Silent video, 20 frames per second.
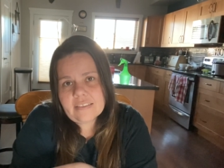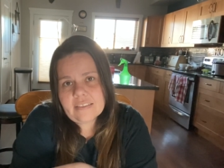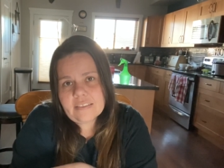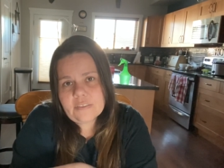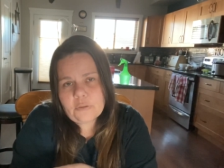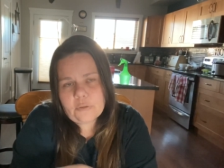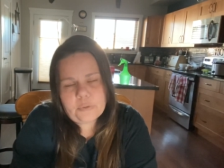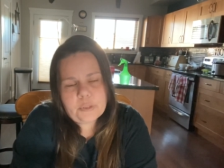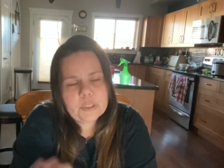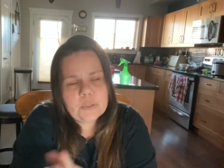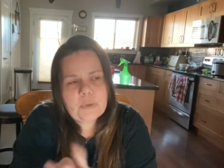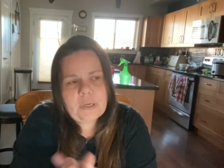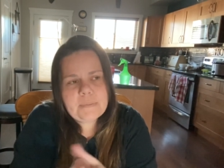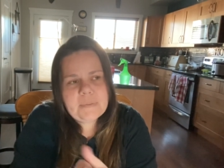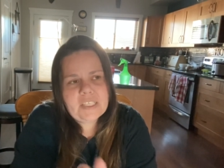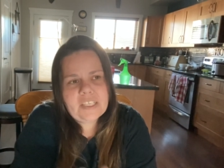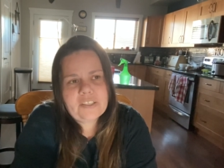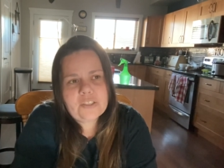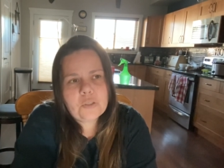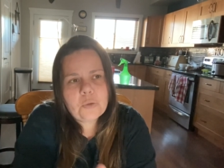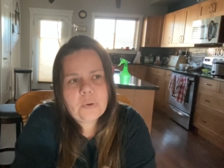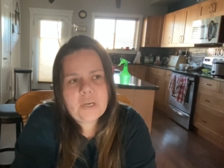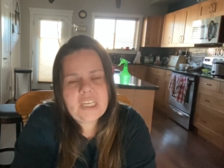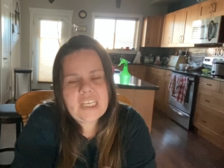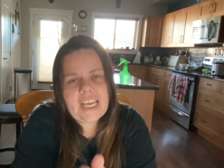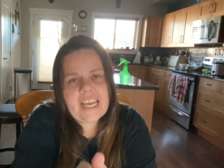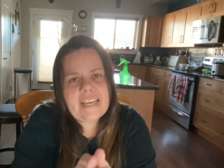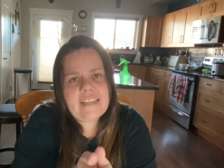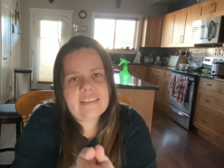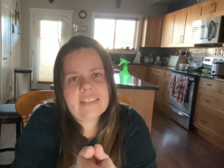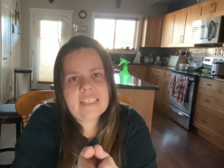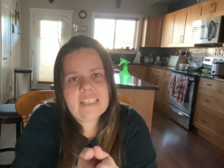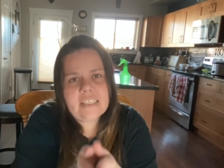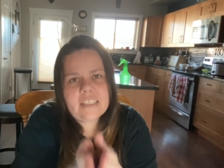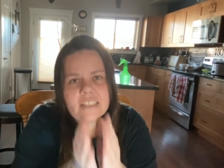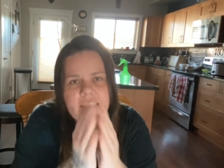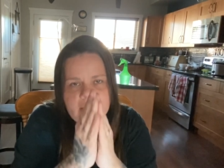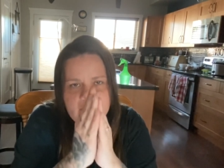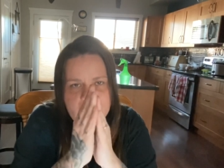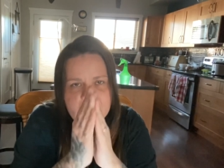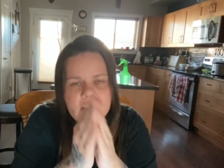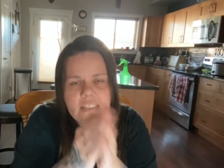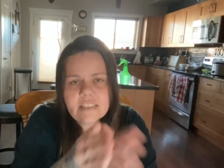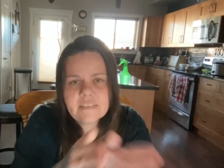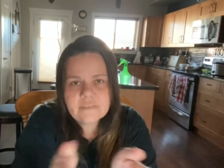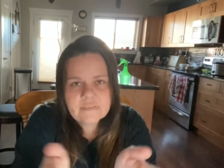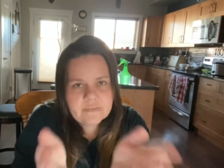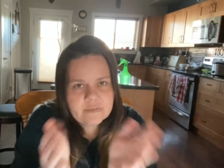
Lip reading: the only reason why I'm saying 28th is